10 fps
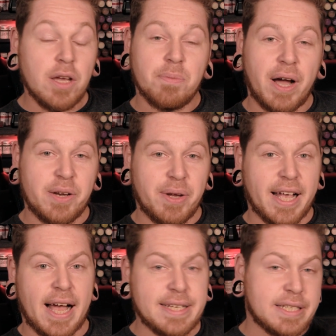But anyway
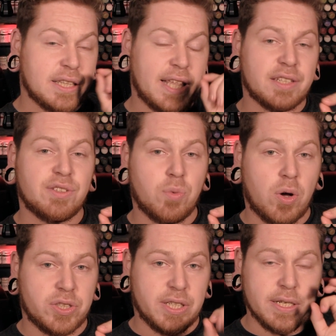guys, thanks for
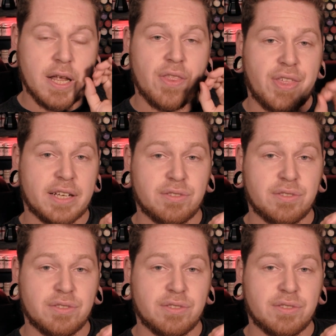watching, thanks